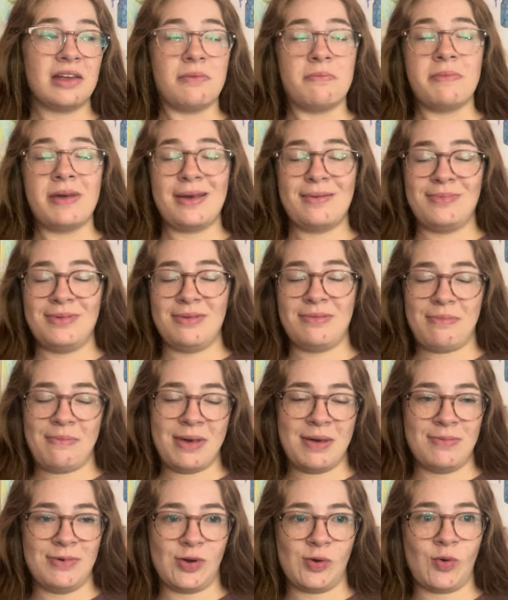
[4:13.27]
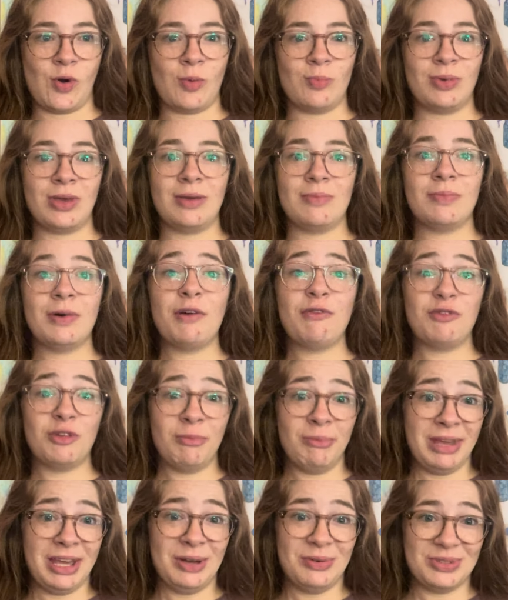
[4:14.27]
Maybe it won't be, but for
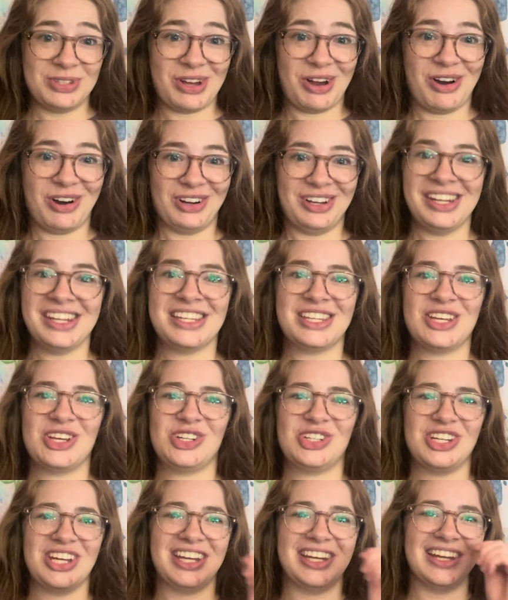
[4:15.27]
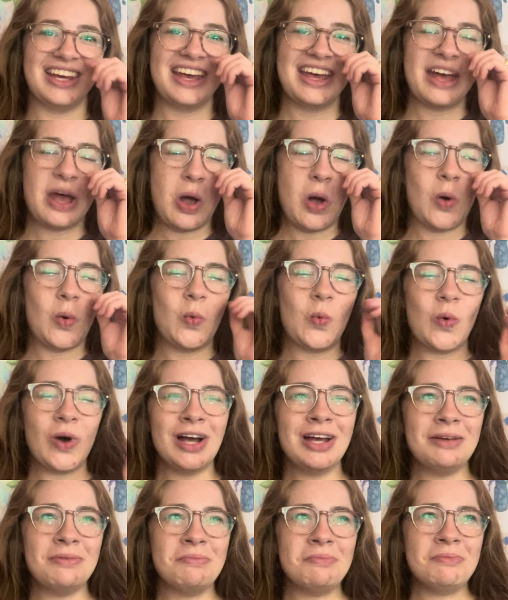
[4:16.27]
me it was a hard decision.
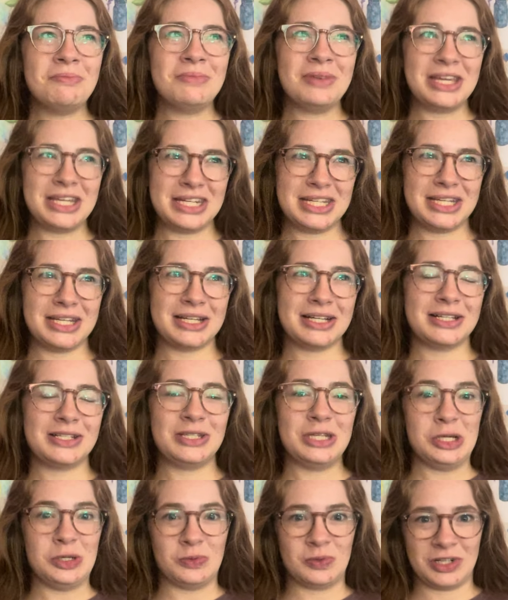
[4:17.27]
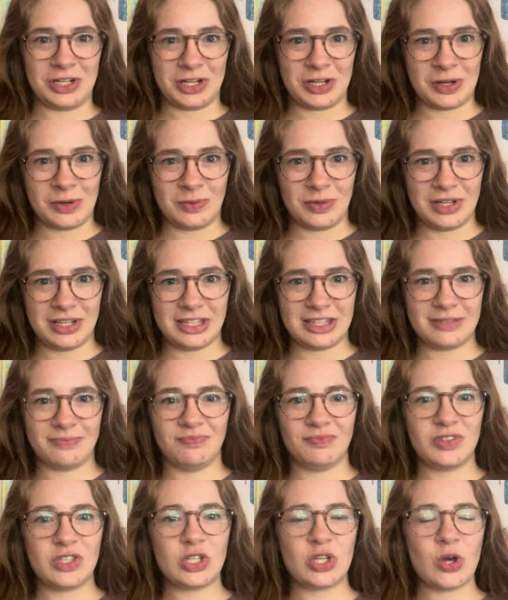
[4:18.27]
What media do you want to go with?
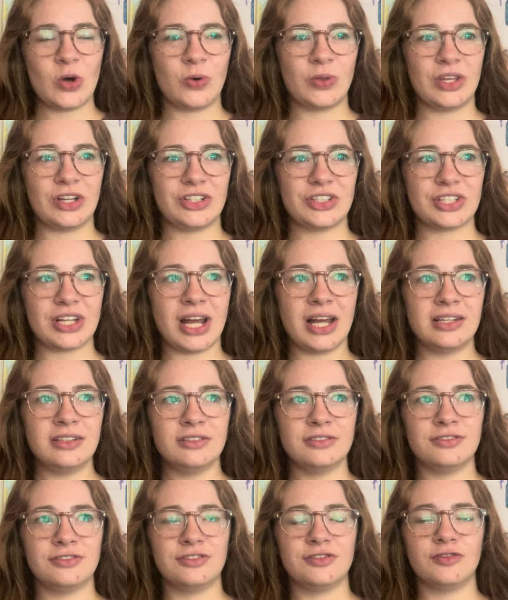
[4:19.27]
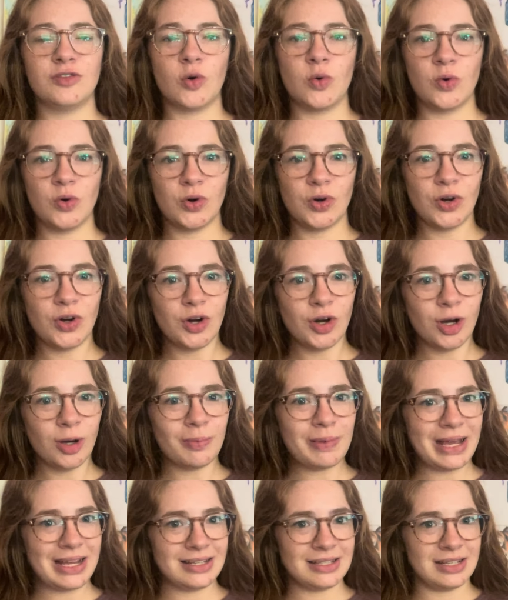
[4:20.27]
So there's kind of four
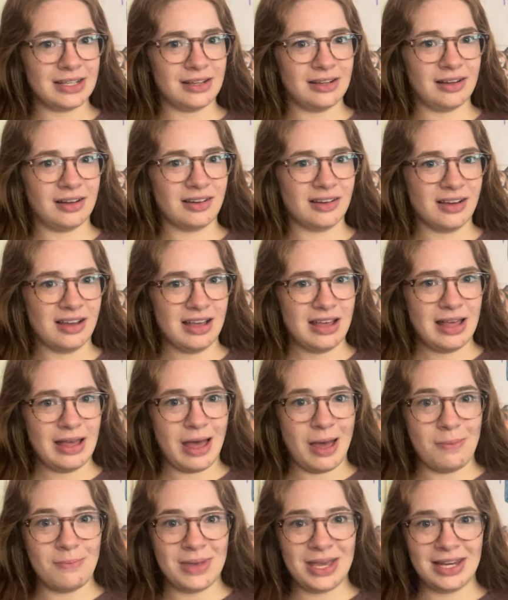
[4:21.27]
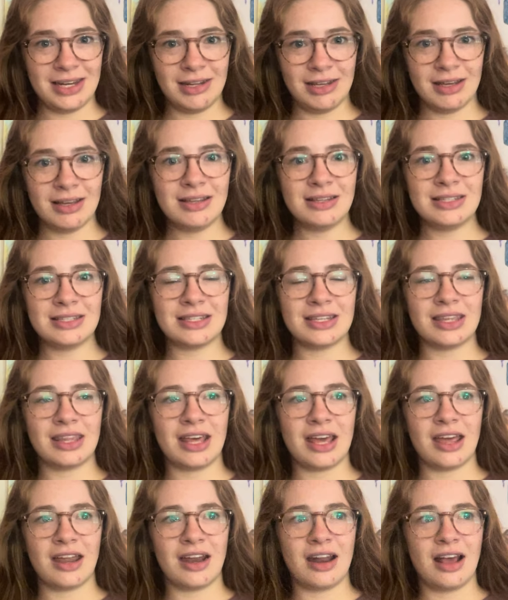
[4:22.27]
painting medias
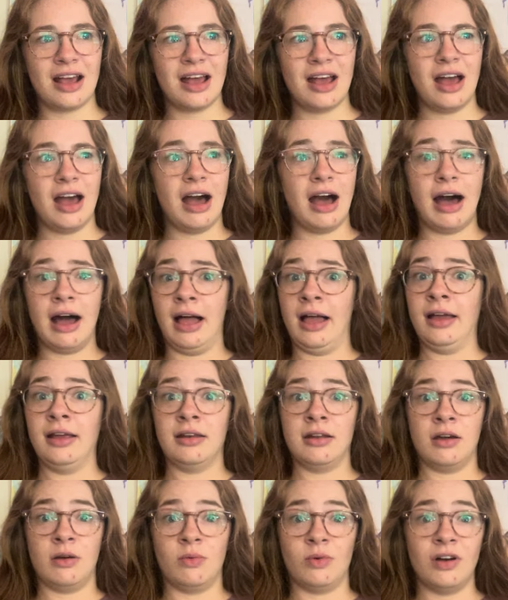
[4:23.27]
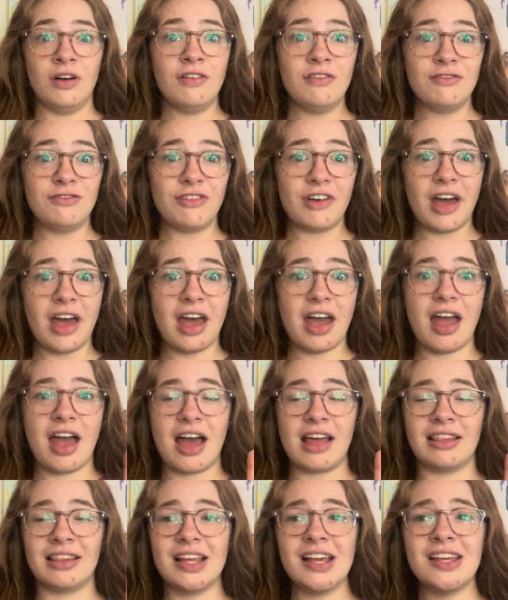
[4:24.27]
that I know of,
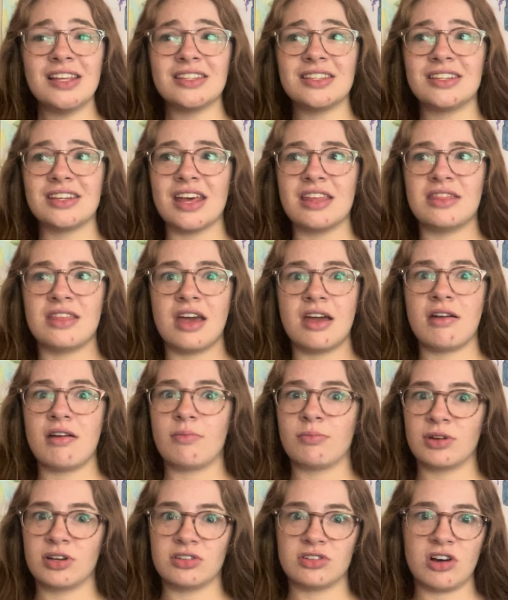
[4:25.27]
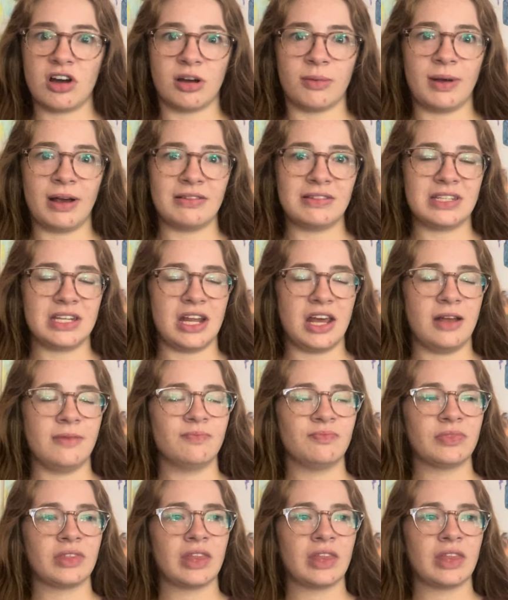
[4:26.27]
at least, and that I'm going to talk about today.